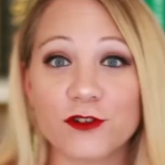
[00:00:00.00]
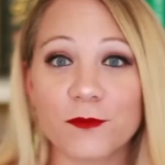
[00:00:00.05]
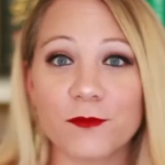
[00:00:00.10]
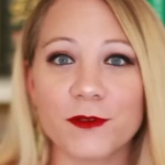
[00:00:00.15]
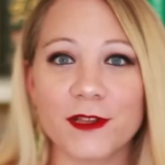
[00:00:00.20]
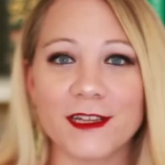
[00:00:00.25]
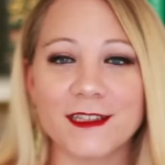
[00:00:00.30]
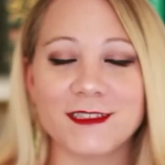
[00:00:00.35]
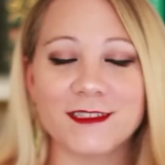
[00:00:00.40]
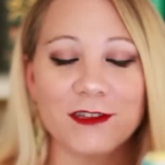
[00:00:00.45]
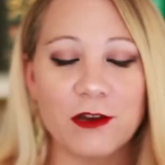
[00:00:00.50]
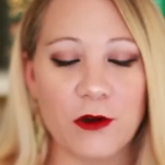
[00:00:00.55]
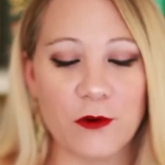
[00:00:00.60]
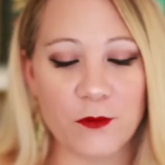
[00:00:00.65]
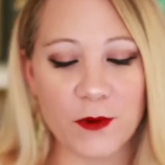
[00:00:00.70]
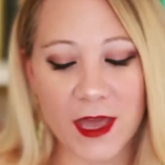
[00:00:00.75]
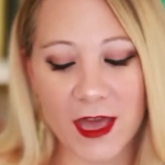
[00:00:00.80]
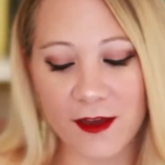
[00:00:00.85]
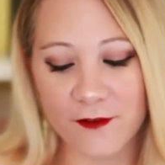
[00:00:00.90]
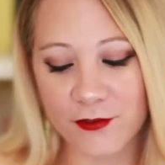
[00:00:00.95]
Triplets. So
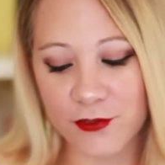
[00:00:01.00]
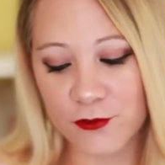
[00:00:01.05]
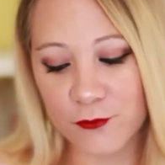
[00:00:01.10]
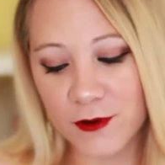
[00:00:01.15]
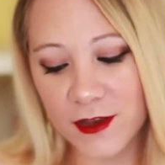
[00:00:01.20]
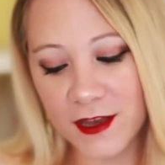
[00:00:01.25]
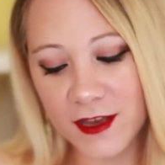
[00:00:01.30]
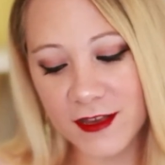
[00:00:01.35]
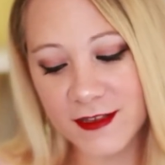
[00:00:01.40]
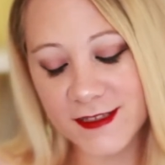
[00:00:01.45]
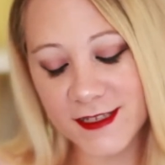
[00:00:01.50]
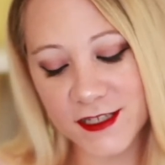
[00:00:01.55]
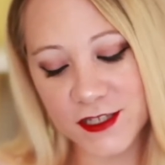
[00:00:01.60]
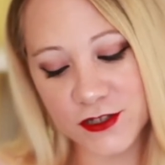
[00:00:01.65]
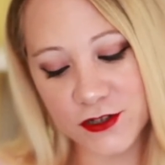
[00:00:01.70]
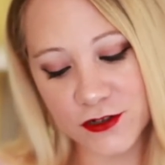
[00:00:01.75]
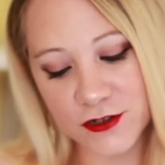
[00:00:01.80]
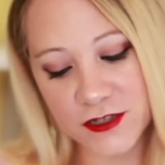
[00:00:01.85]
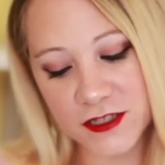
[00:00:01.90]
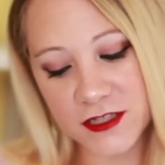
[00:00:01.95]
we have 3
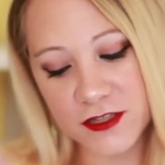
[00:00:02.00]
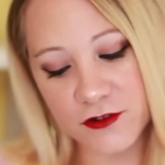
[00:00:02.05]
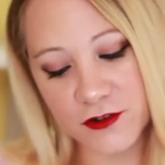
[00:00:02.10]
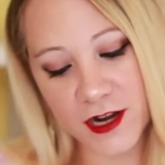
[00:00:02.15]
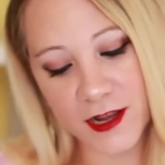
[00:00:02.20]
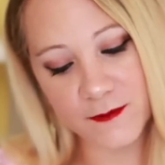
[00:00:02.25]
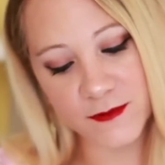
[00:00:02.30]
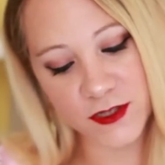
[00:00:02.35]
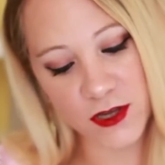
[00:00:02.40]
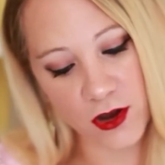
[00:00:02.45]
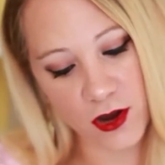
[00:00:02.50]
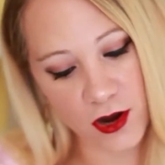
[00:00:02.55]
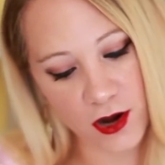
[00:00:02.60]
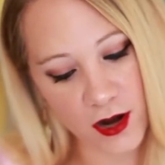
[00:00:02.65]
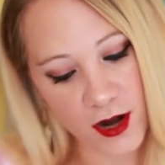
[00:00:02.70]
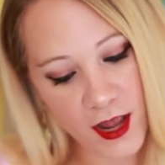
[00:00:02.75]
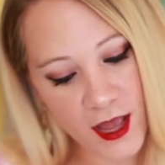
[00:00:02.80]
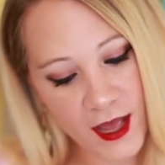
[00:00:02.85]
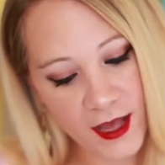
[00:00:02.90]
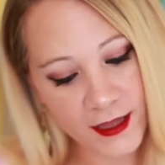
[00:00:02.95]
sisters. Their names
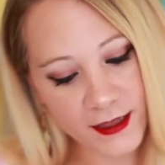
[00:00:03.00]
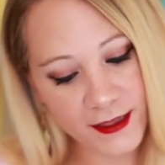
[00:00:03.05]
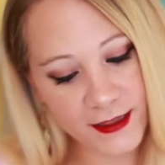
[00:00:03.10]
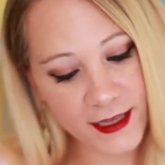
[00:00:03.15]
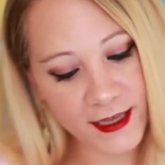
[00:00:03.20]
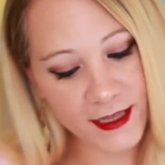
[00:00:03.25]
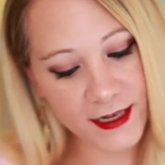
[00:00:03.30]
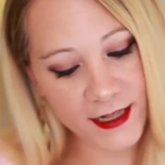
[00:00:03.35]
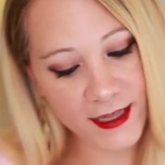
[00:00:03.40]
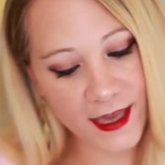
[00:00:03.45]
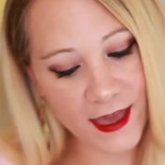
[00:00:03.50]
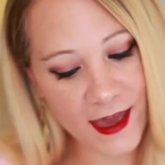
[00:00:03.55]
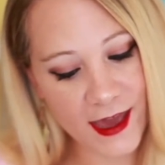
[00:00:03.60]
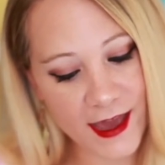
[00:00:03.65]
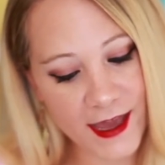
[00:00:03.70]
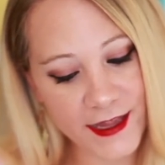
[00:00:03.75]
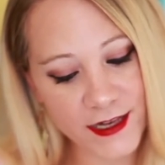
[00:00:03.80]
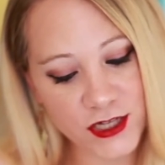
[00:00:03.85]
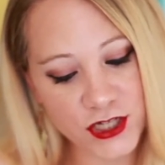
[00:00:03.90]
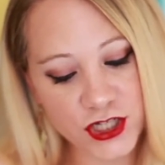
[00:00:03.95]
are Lynn,
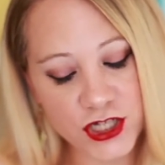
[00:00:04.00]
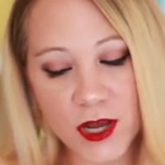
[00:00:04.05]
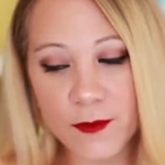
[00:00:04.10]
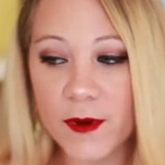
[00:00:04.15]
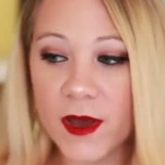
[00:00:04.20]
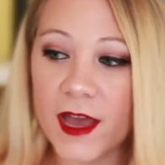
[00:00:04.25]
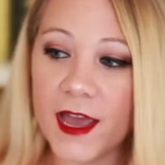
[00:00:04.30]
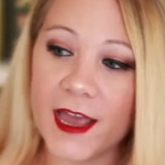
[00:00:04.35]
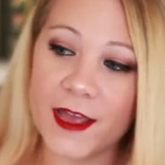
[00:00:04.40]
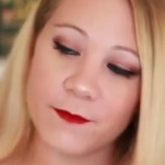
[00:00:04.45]
Kat, and Gemma.